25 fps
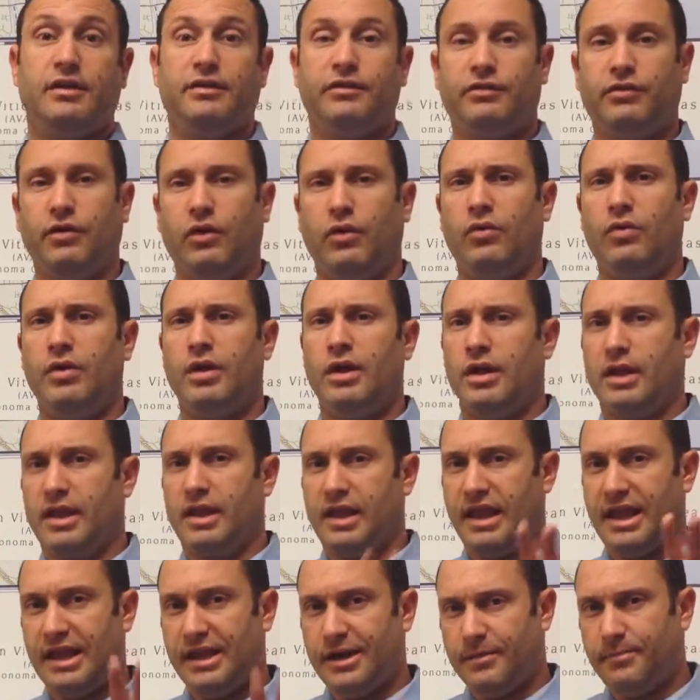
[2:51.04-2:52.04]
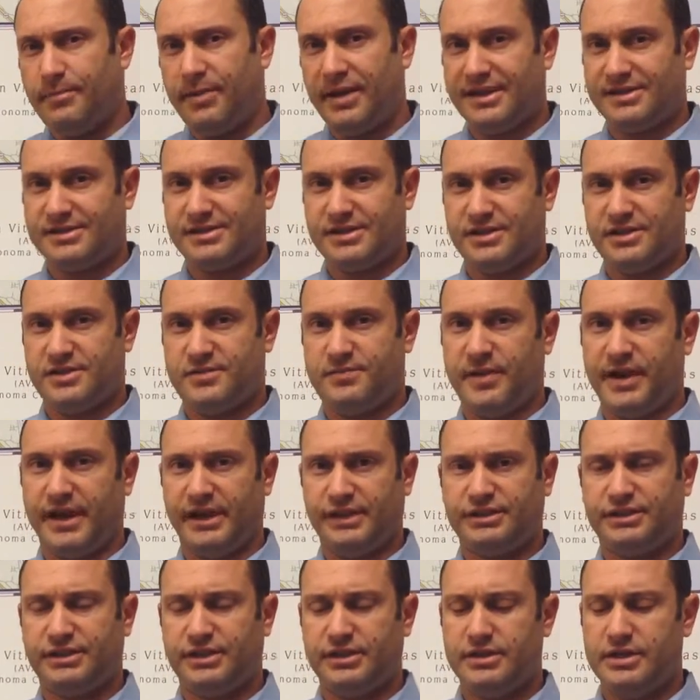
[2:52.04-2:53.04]
So in a pest
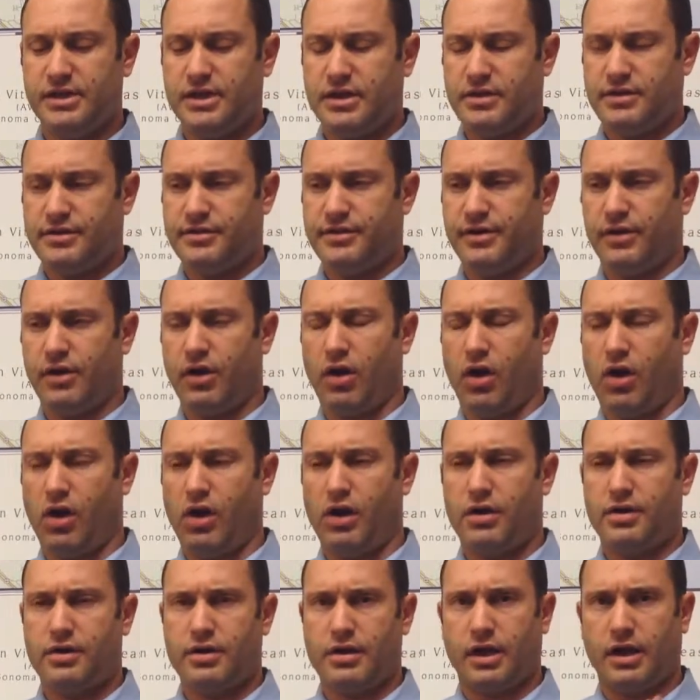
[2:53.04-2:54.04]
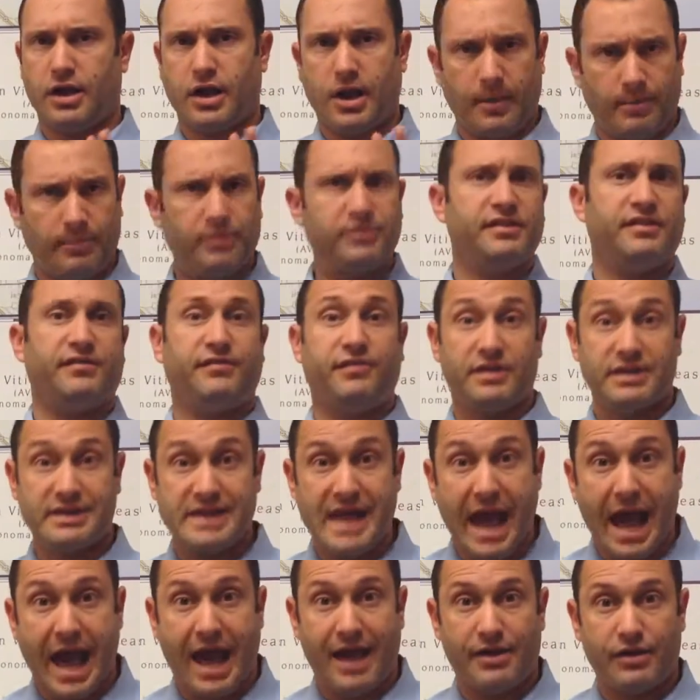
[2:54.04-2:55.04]
inspection, there are a couple different
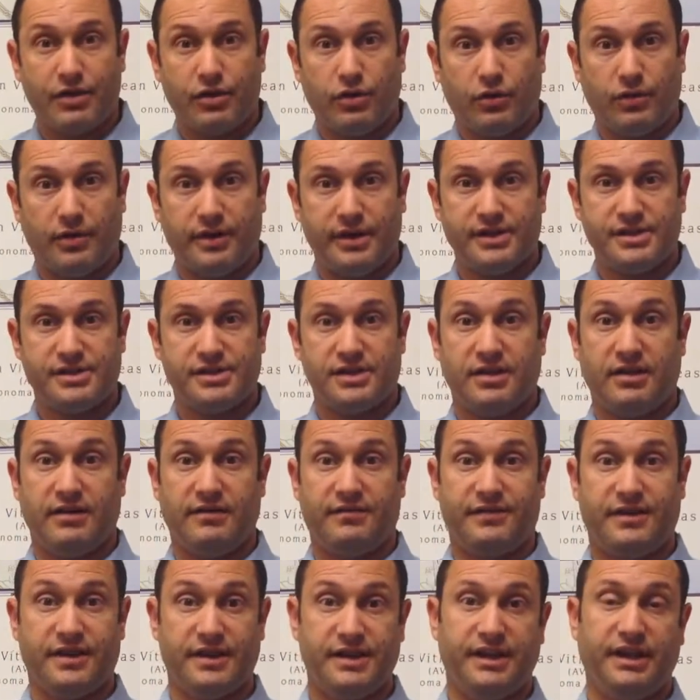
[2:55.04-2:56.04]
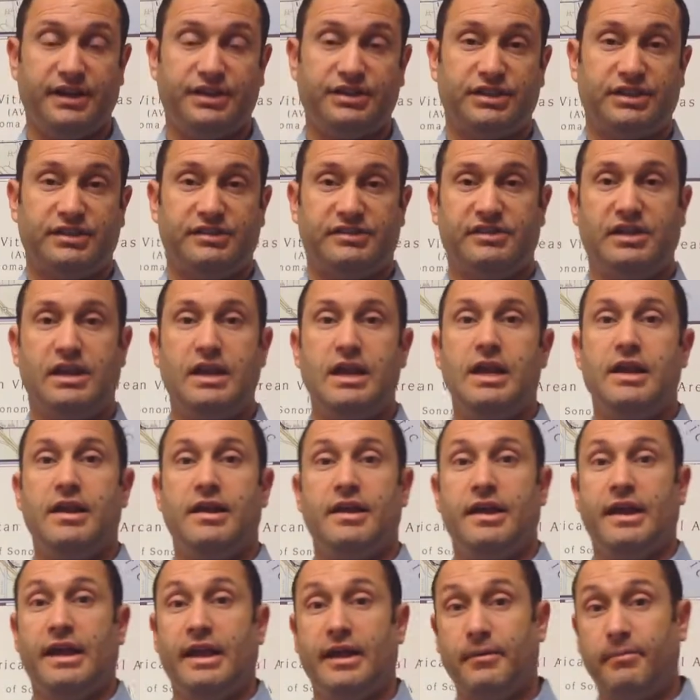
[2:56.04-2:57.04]
categories of conditions.
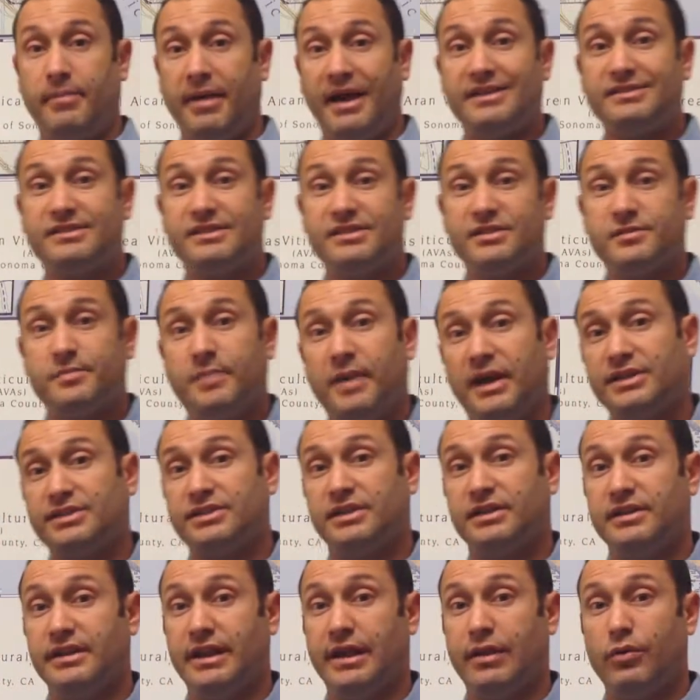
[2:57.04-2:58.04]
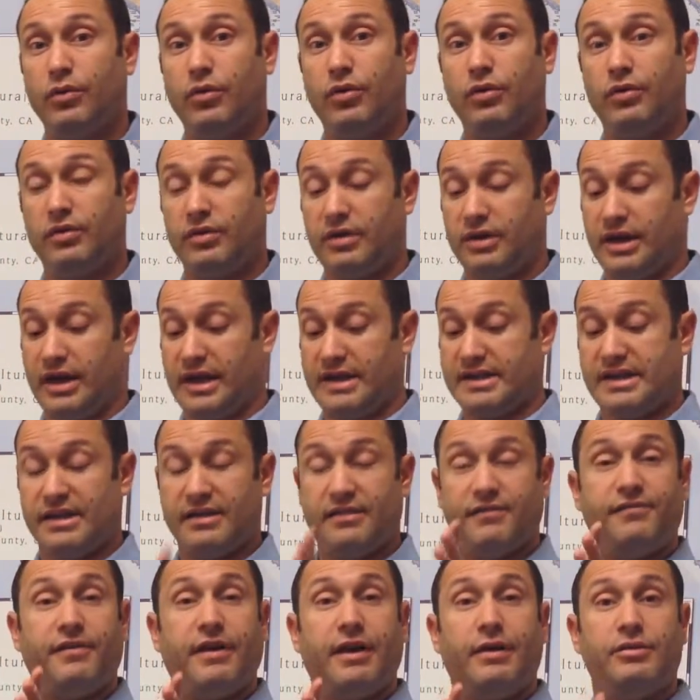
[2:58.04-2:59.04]
In a pest inspection, they will
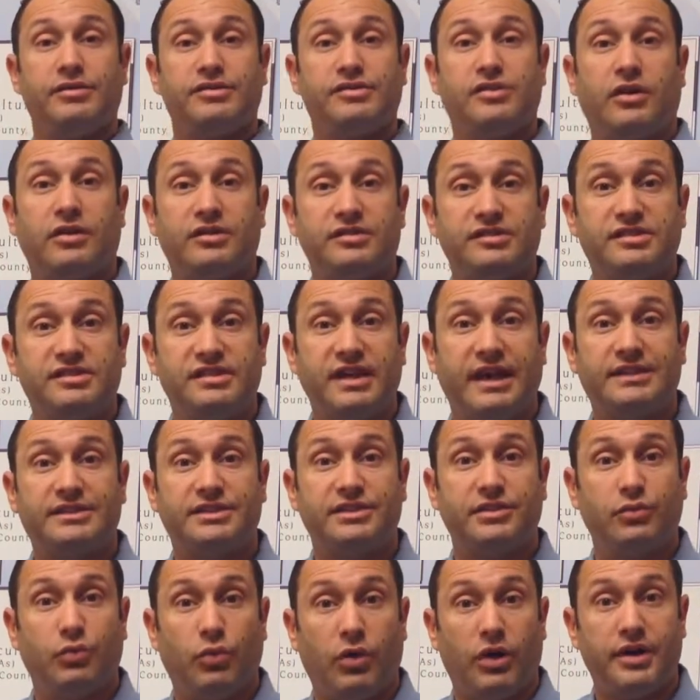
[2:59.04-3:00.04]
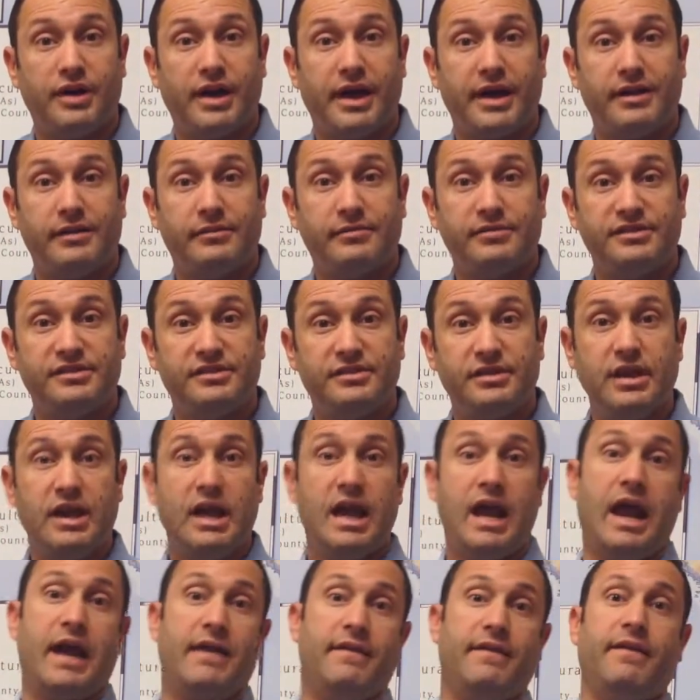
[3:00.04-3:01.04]
identify what's called Section 1 items,
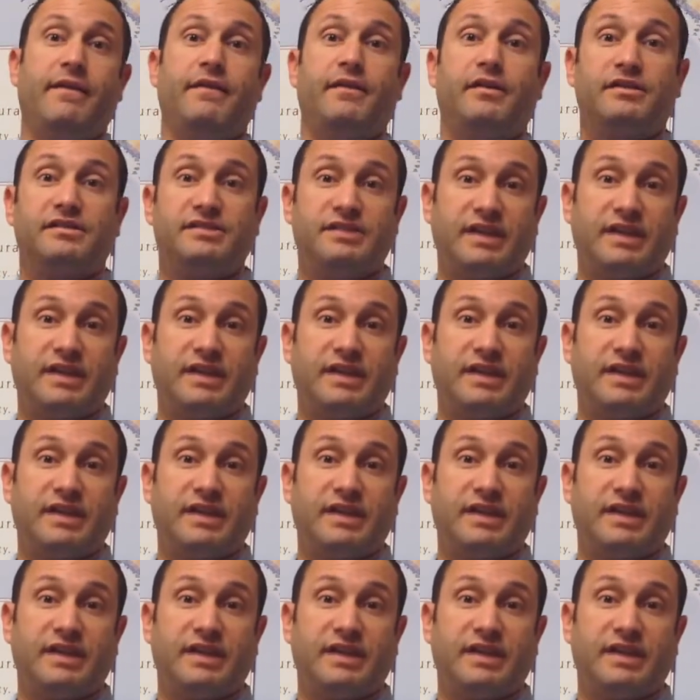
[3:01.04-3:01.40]
and then there are